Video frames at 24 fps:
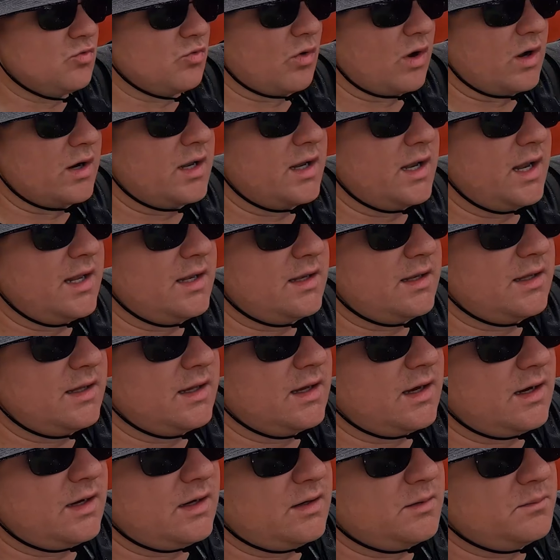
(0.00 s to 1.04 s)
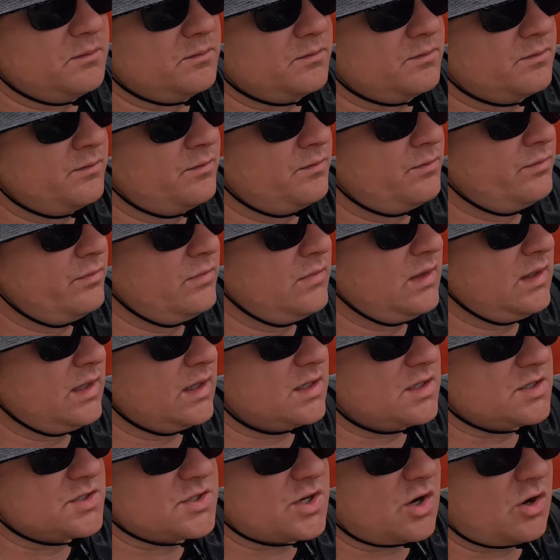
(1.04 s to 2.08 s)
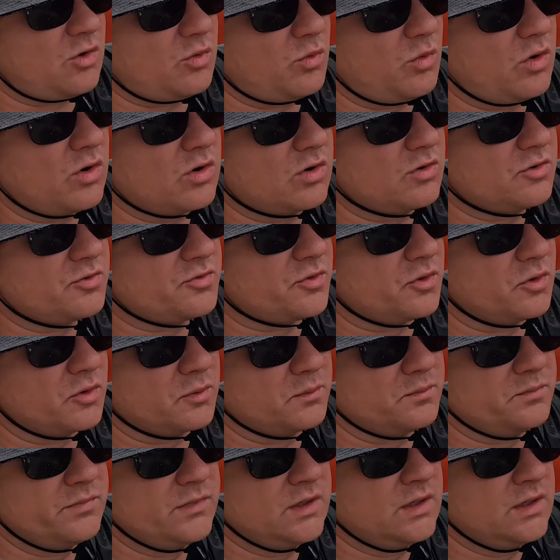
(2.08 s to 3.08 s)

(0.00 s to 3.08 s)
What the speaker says: running in the salt water for